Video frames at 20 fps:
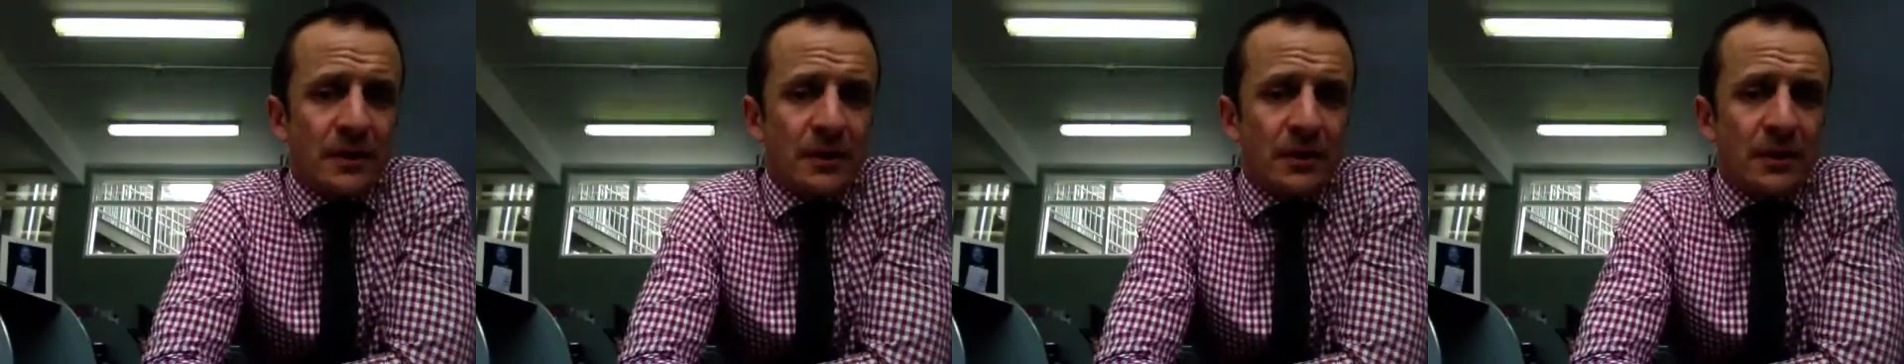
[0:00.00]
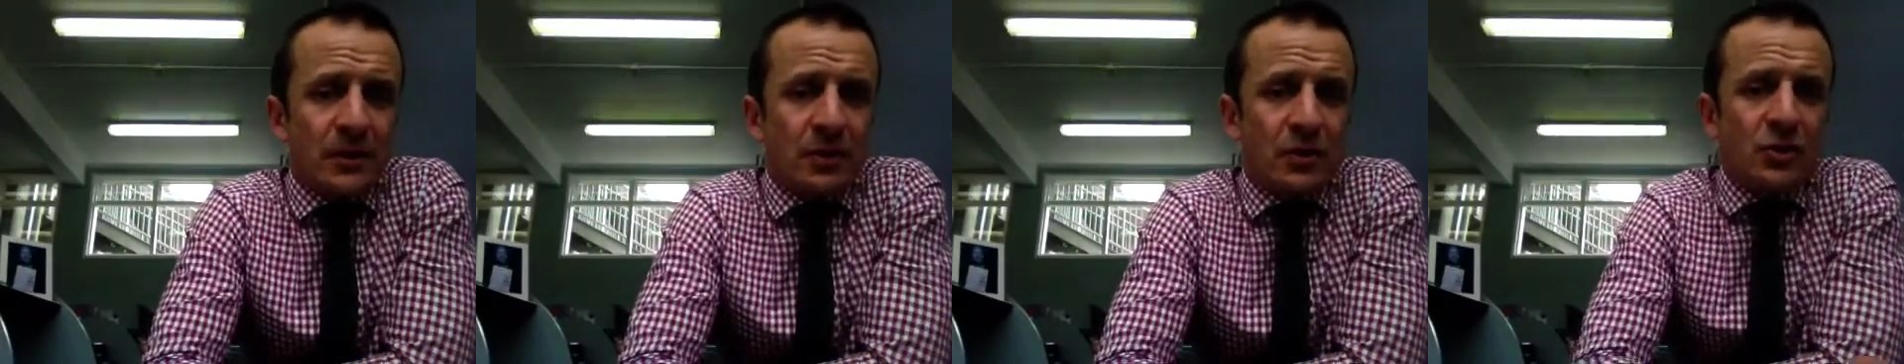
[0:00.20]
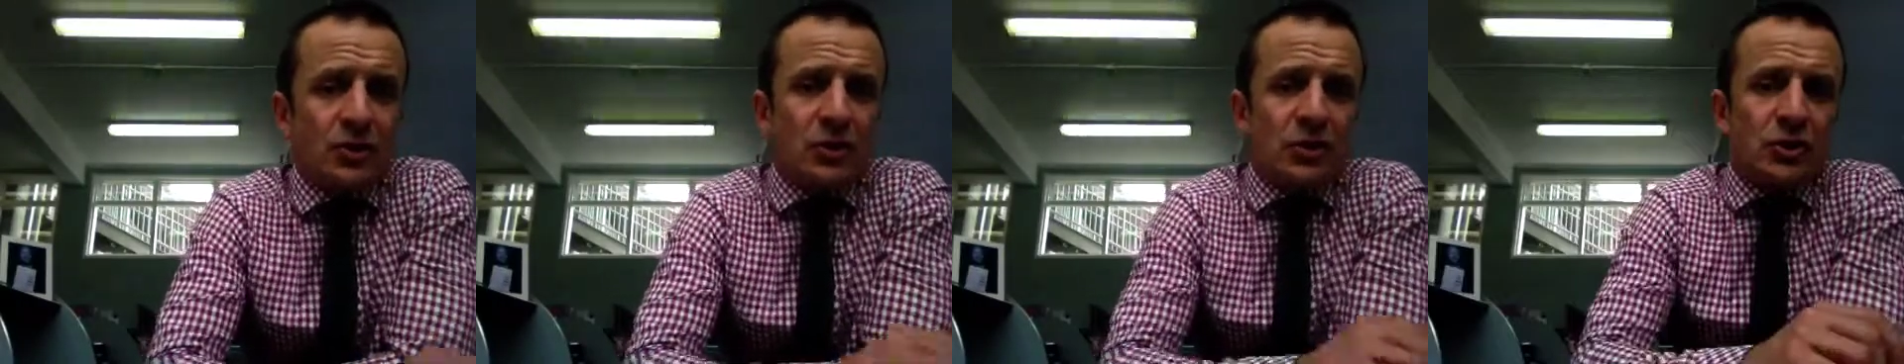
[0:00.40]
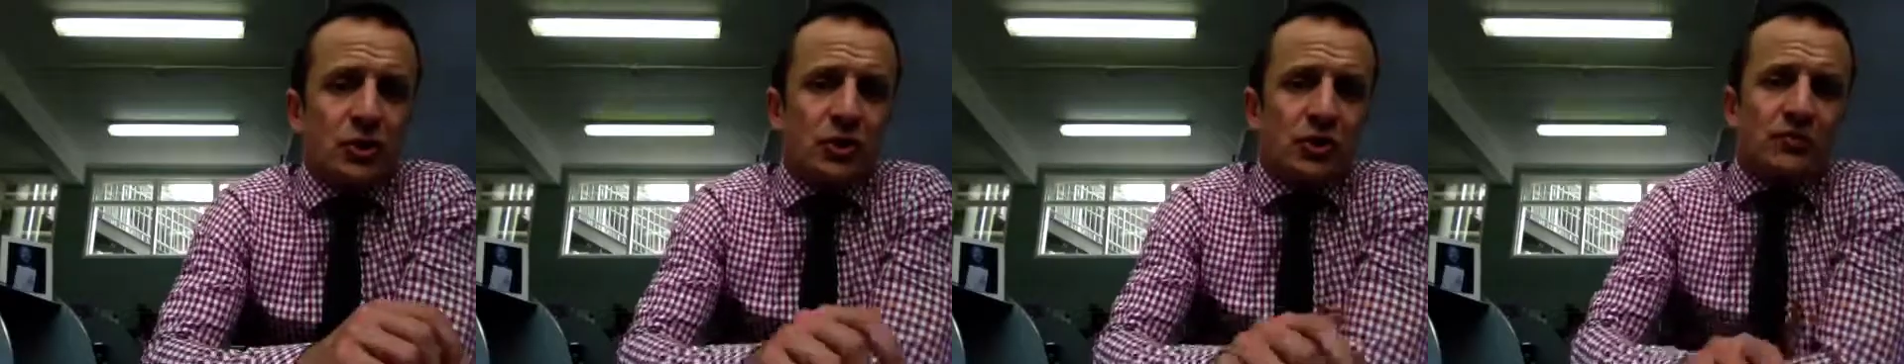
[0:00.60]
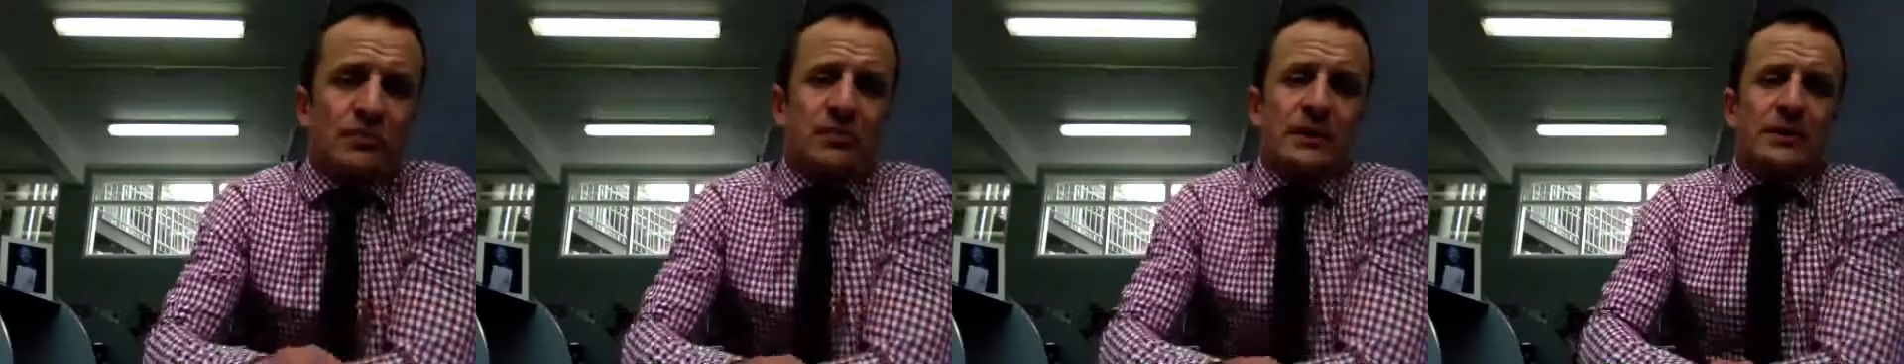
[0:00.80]
conclusion
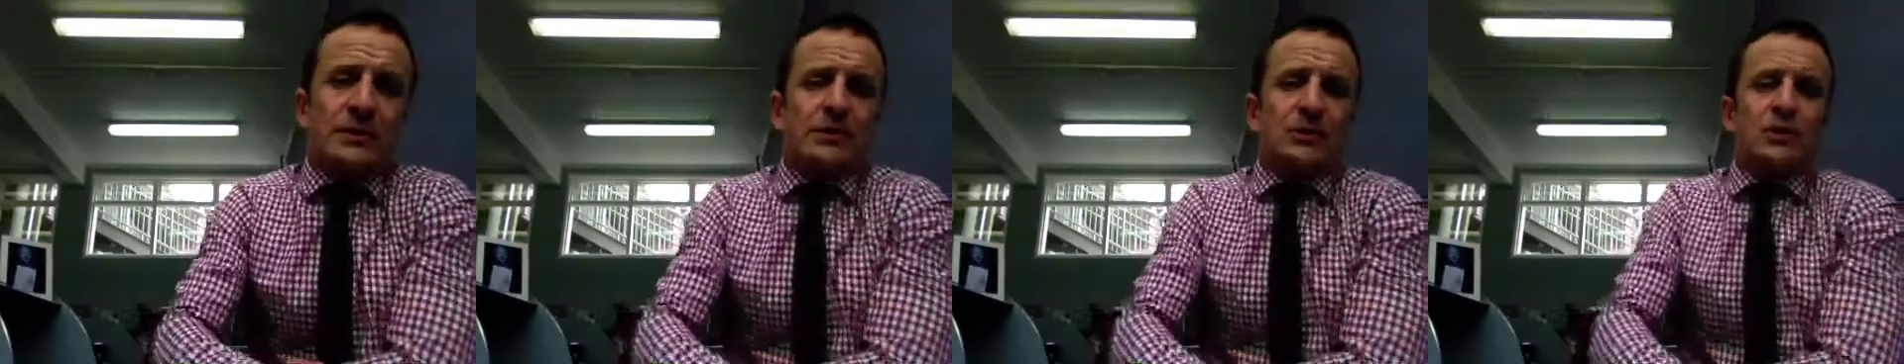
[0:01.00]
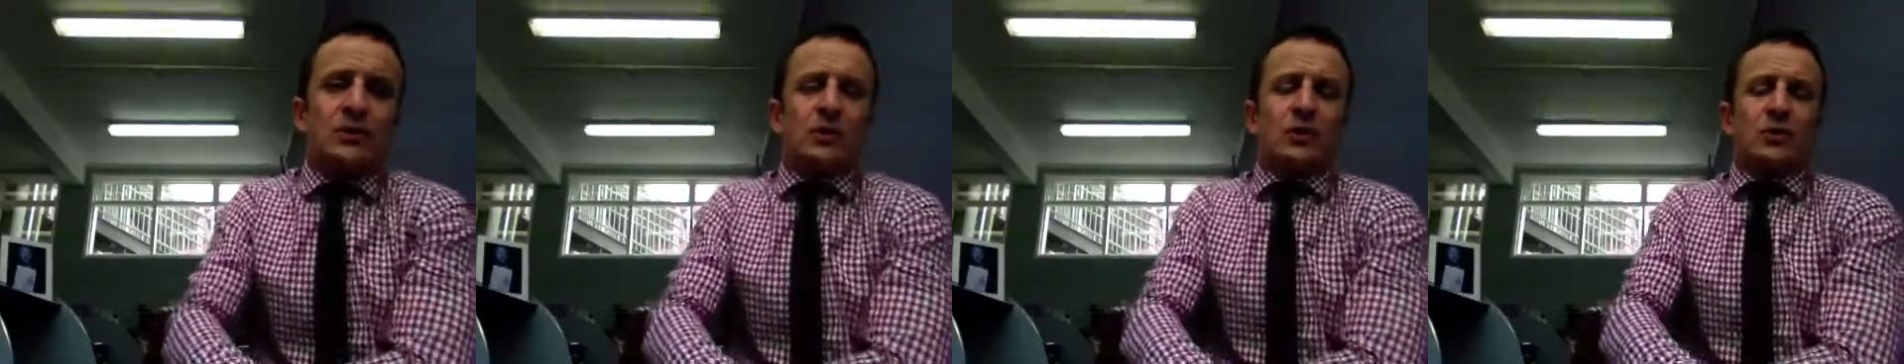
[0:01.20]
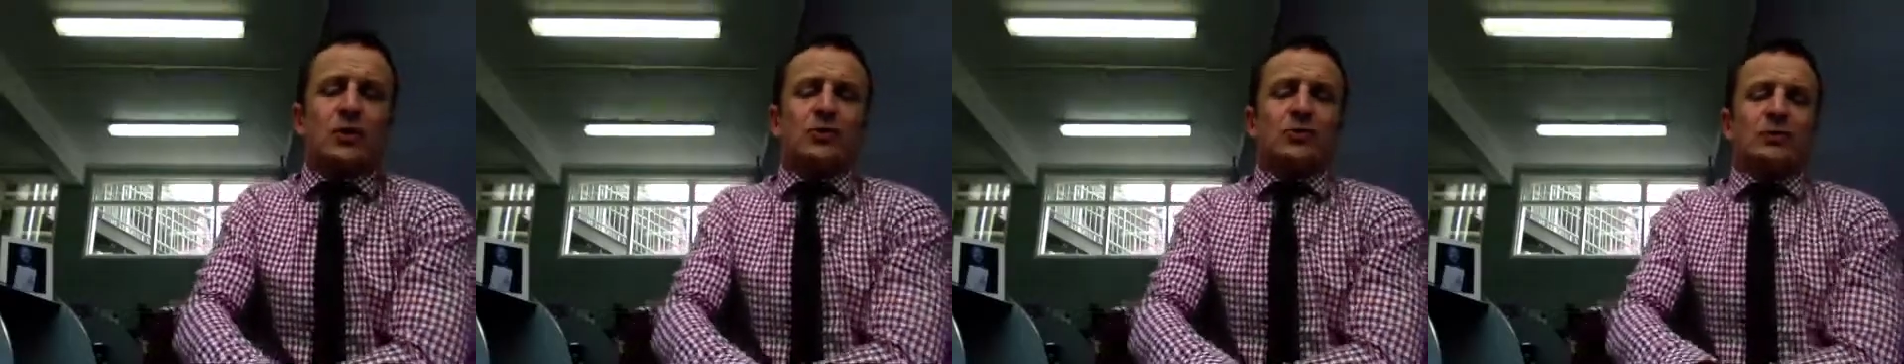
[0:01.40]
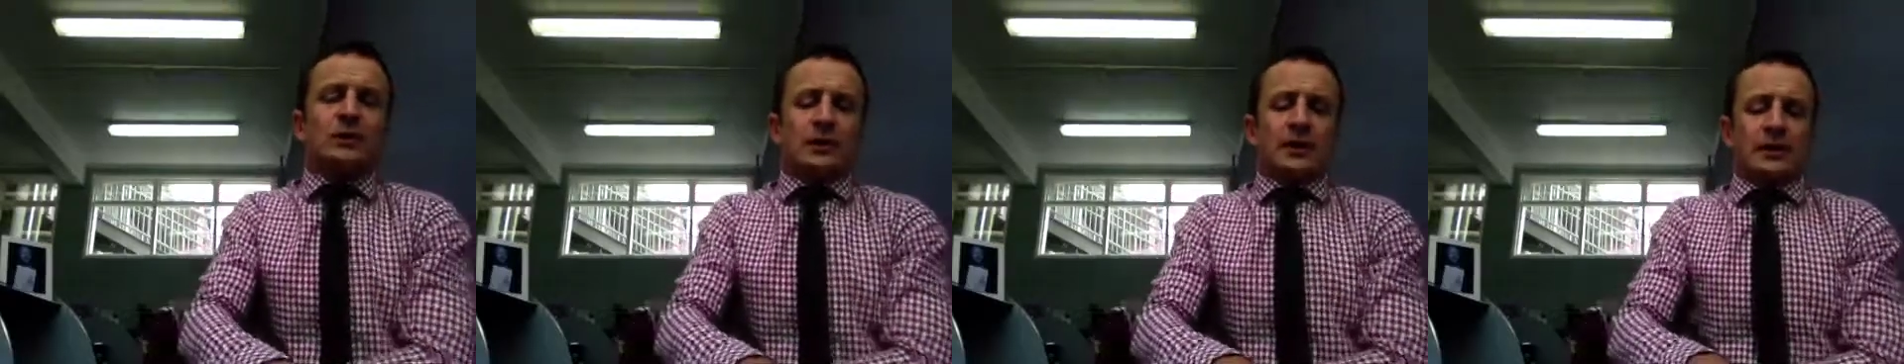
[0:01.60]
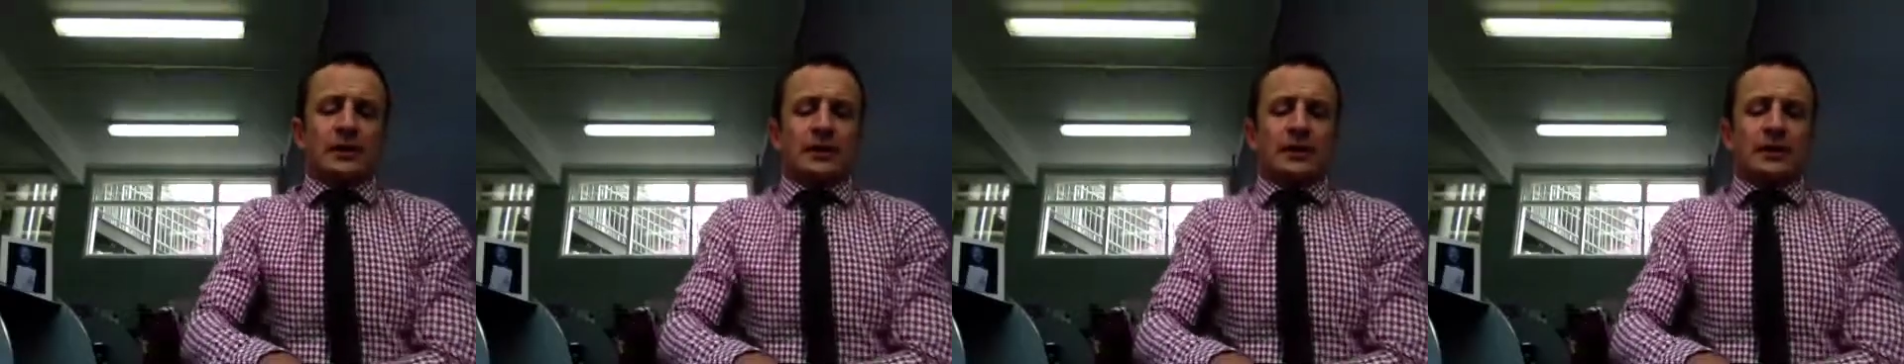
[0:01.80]
shouldn't be too long,